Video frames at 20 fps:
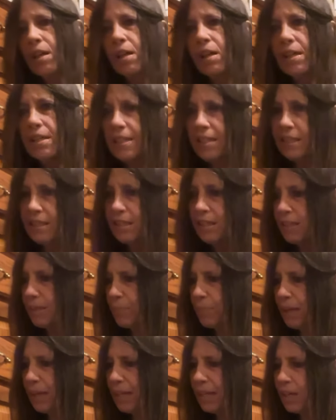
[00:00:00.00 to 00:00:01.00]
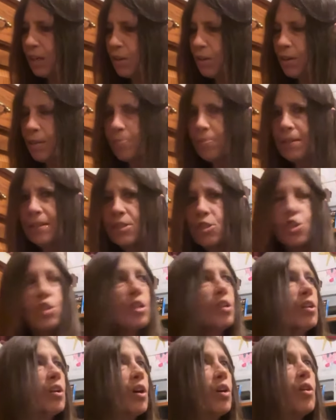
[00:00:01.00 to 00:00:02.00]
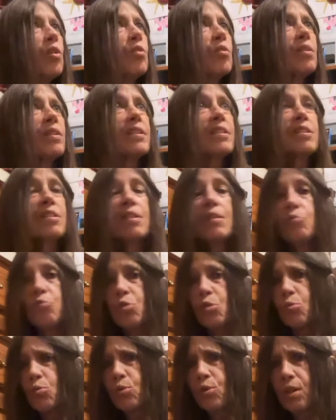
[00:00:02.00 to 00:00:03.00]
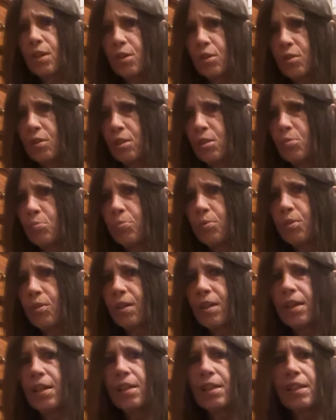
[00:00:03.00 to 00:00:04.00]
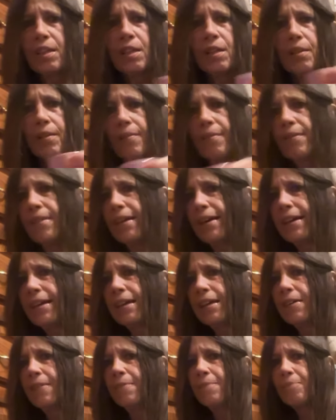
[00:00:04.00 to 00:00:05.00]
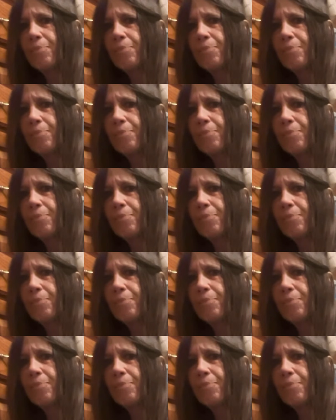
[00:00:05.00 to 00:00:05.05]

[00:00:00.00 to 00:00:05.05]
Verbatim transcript: As I sit by the garbage, oh, let's see if the water is boiling. Well, yeah.